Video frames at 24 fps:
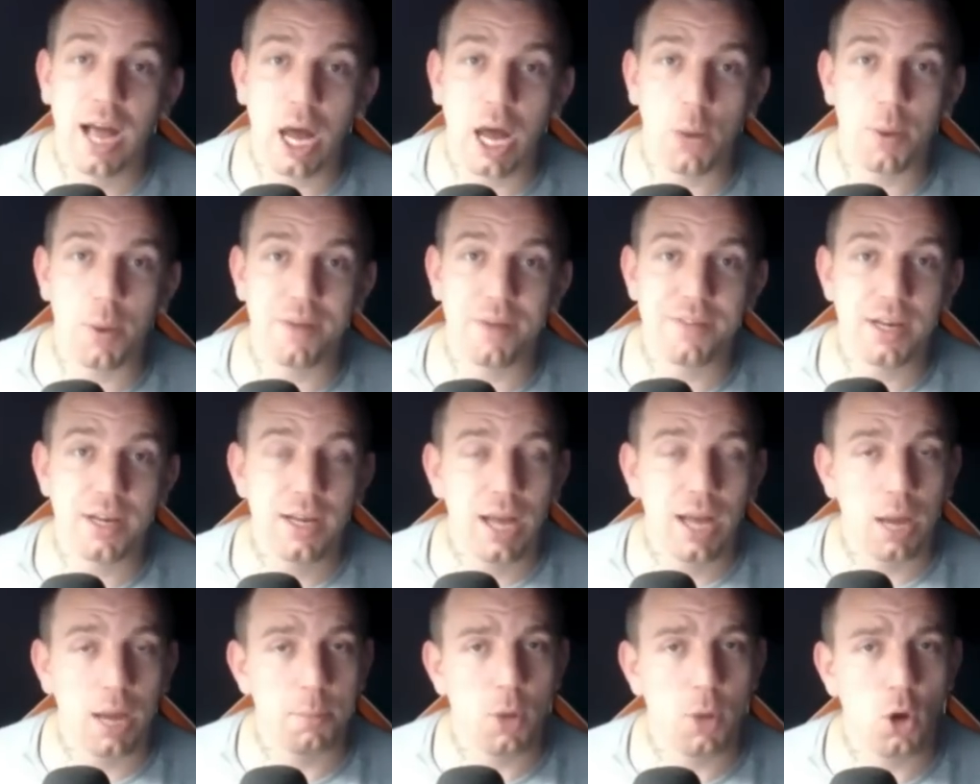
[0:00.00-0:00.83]
However,
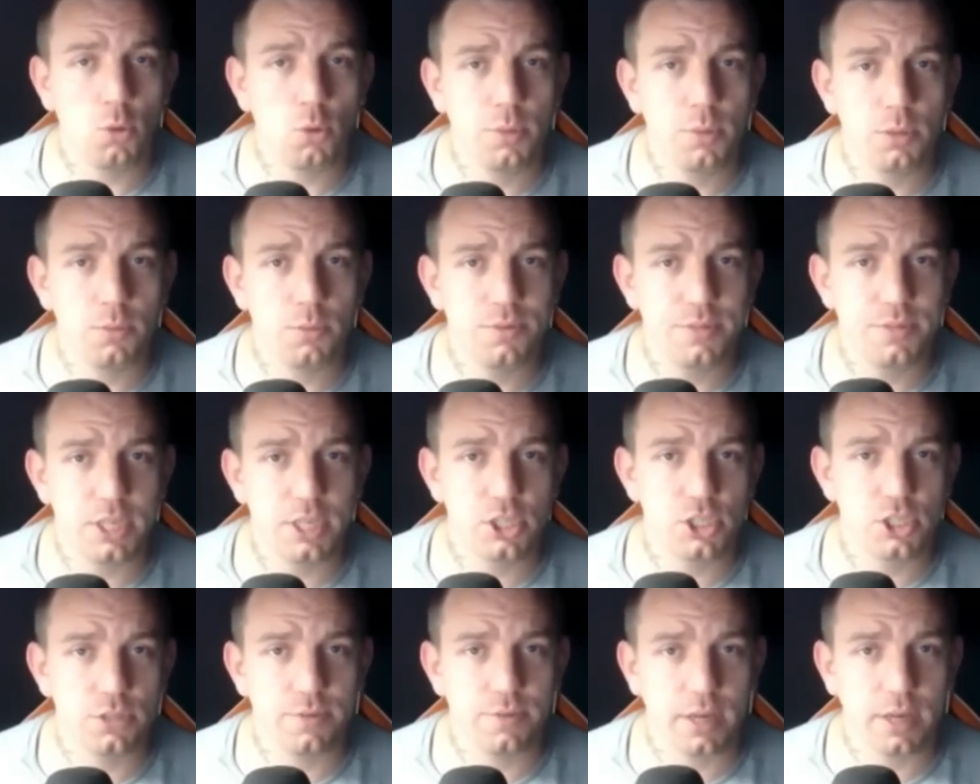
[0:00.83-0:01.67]
I'm hoping with
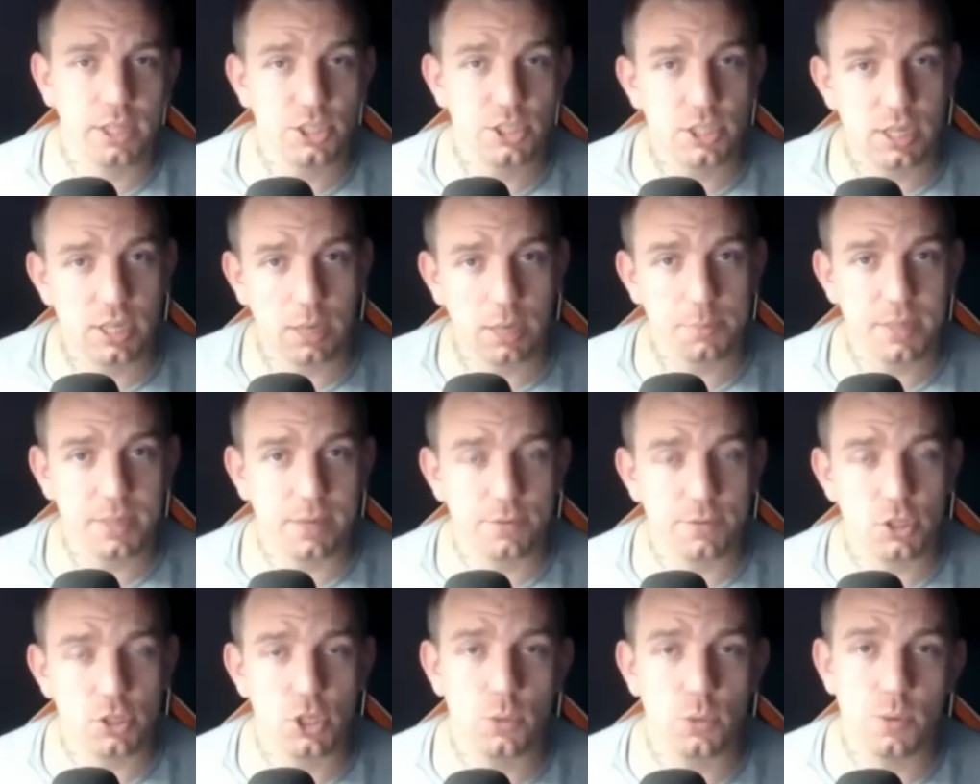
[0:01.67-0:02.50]
this advice that I'm
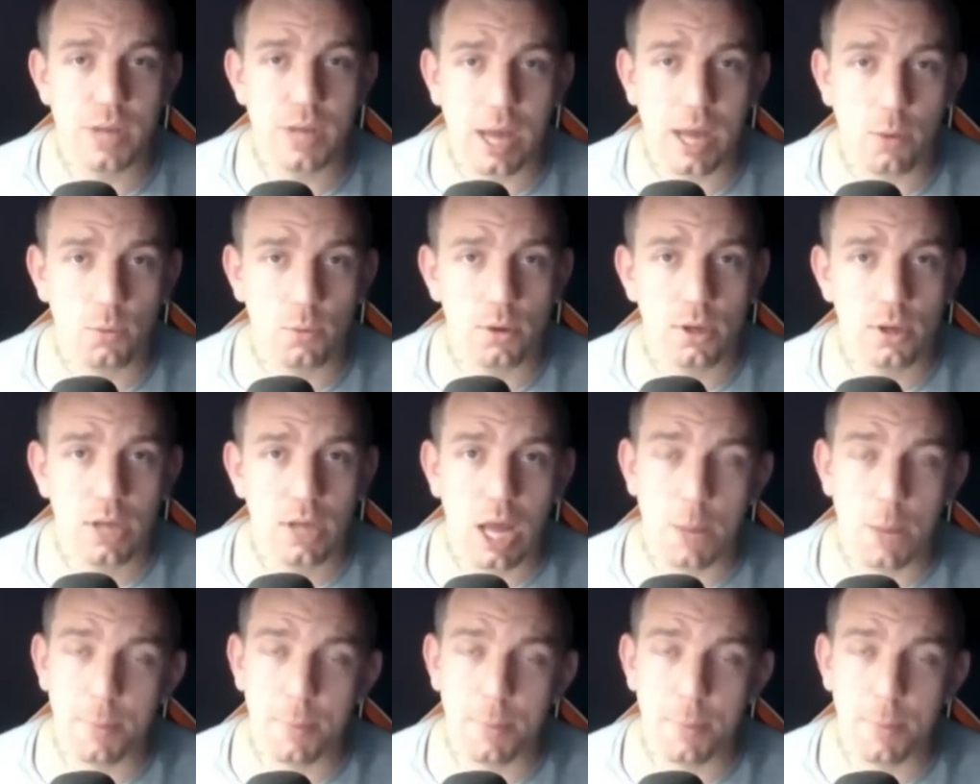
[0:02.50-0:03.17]
giving you now